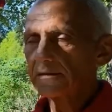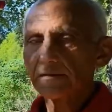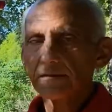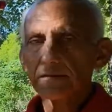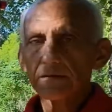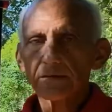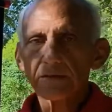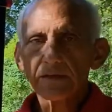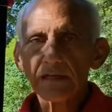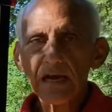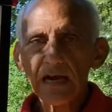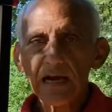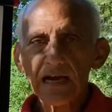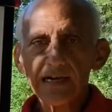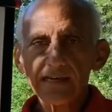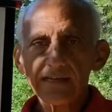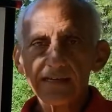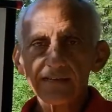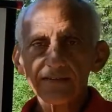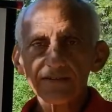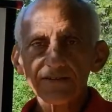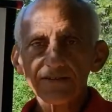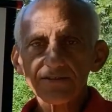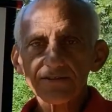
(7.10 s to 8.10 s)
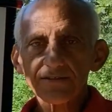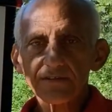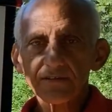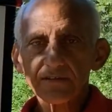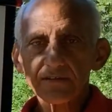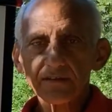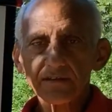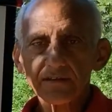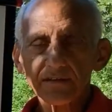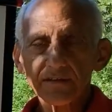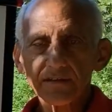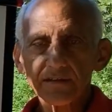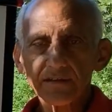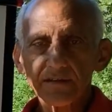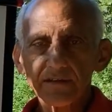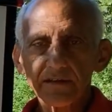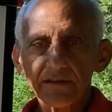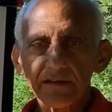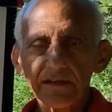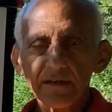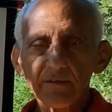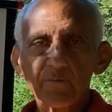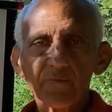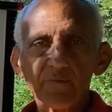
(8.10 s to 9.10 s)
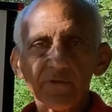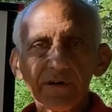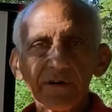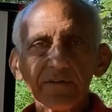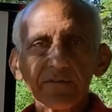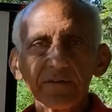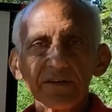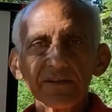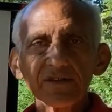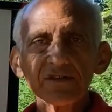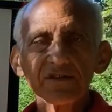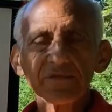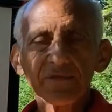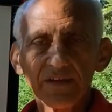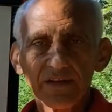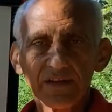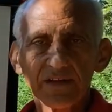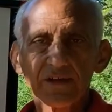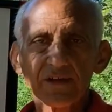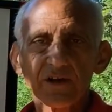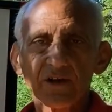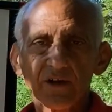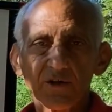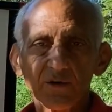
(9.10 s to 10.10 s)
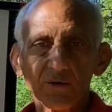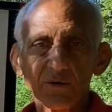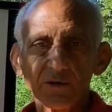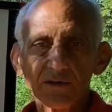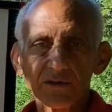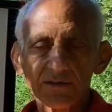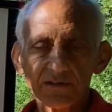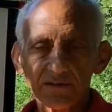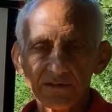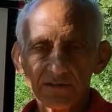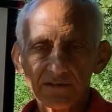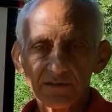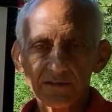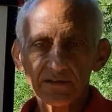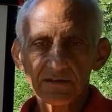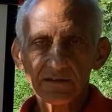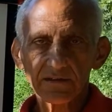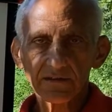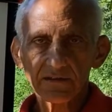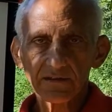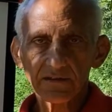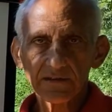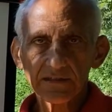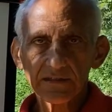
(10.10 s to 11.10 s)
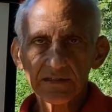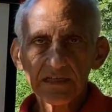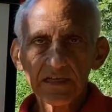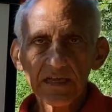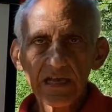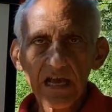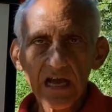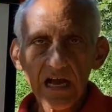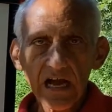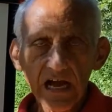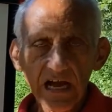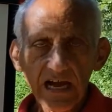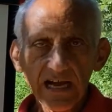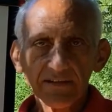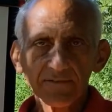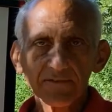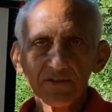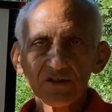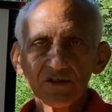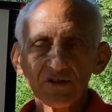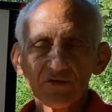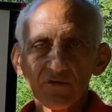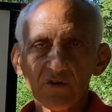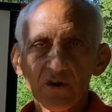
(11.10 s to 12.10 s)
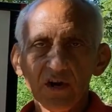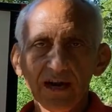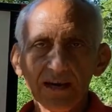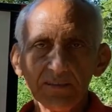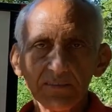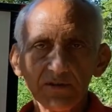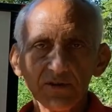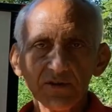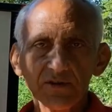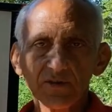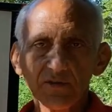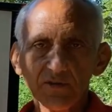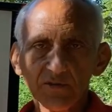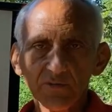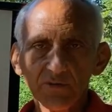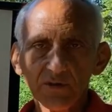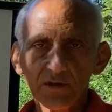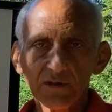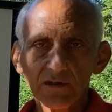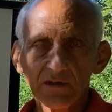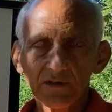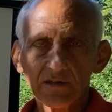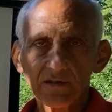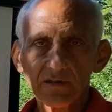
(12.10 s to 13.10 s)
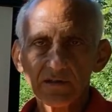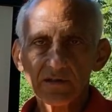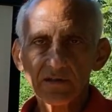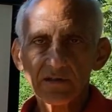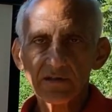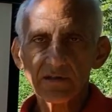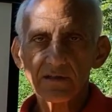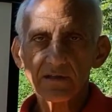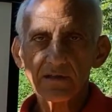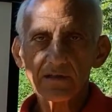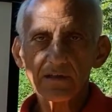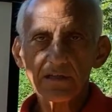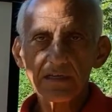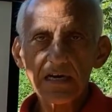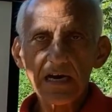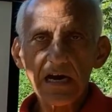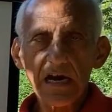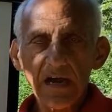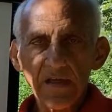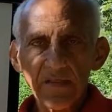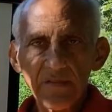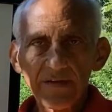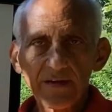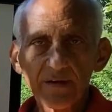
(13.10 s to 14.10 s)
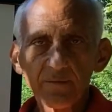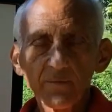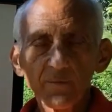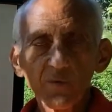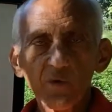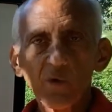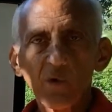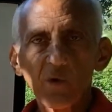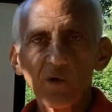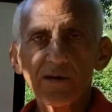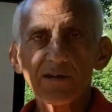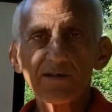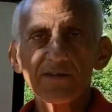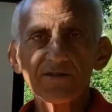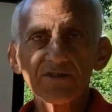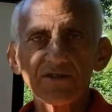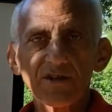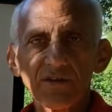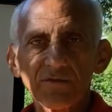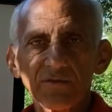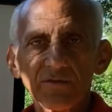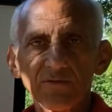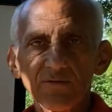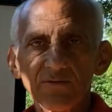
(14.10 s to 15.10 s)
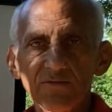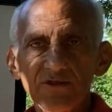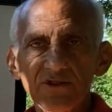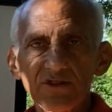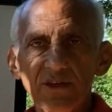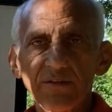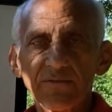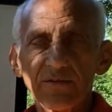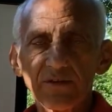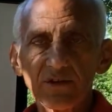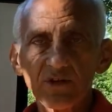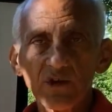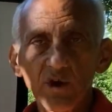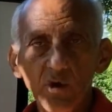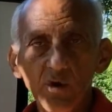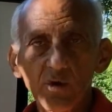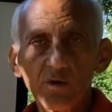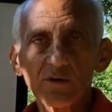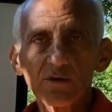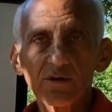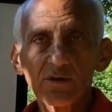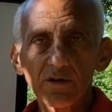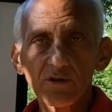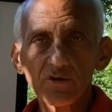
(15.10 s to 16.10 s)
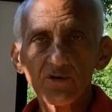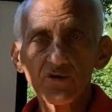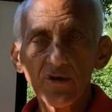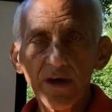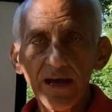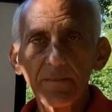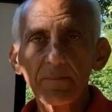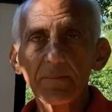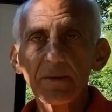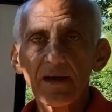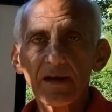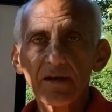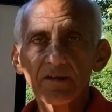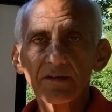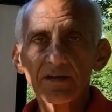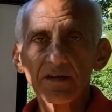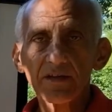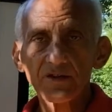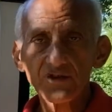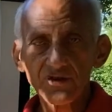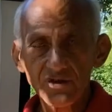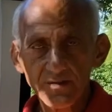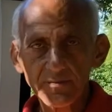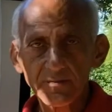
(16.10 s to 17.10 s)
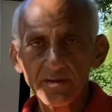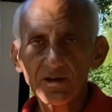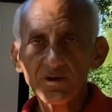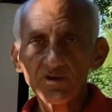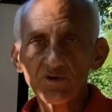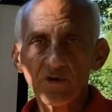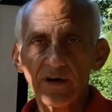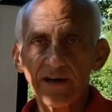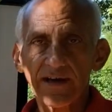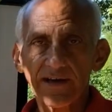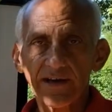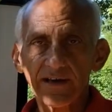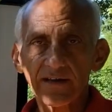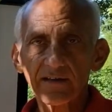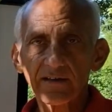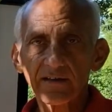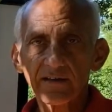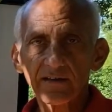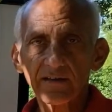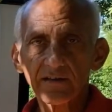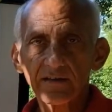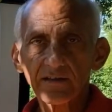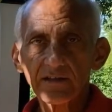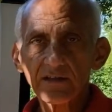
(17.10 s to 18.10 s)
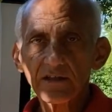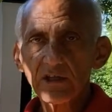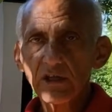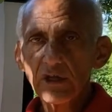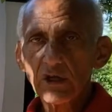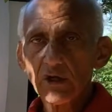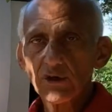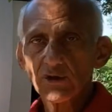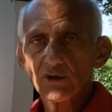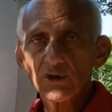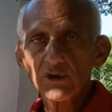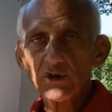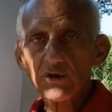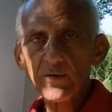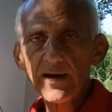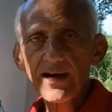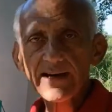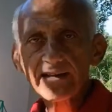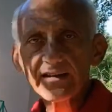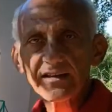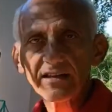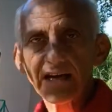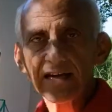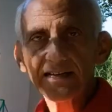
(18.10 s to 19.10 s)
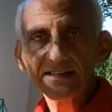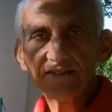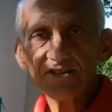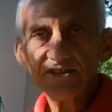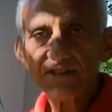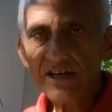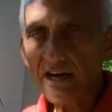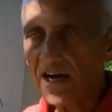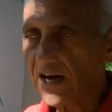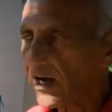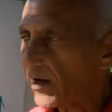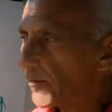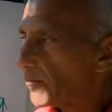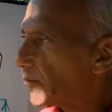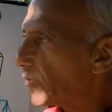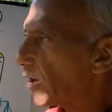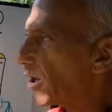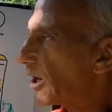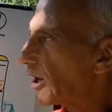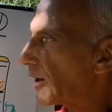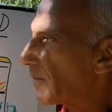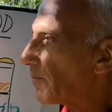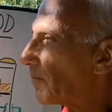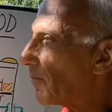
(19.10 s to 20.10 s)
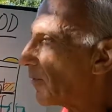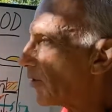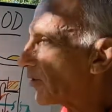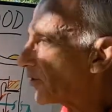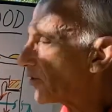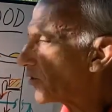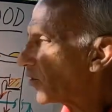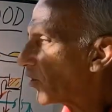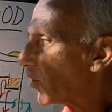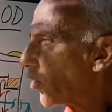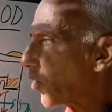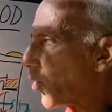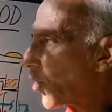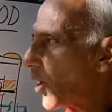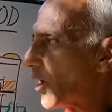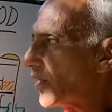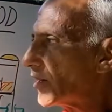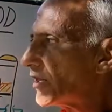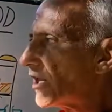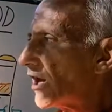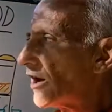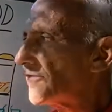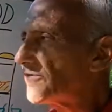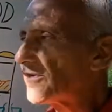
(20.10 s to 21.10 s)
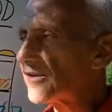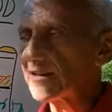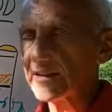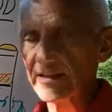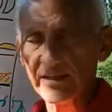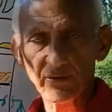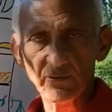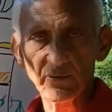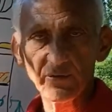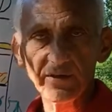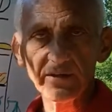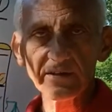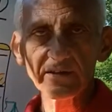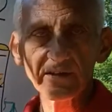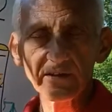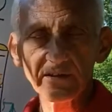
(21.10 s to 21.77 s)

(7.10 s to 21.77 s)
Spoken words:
Guys, in a previous video, I've described to you the importance of use of a total trap-out chimney tray to direct not some, but all of the liquid